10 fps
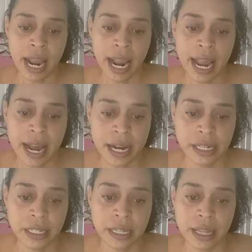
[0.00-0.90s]

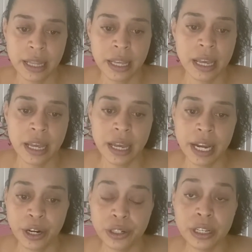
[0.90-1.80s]
And
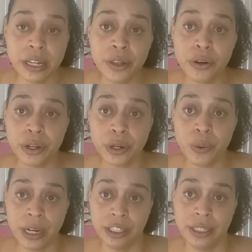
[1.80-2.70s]
here's another good
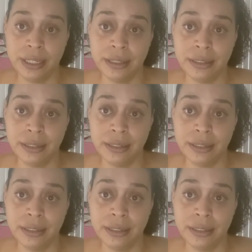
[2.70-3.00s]
question.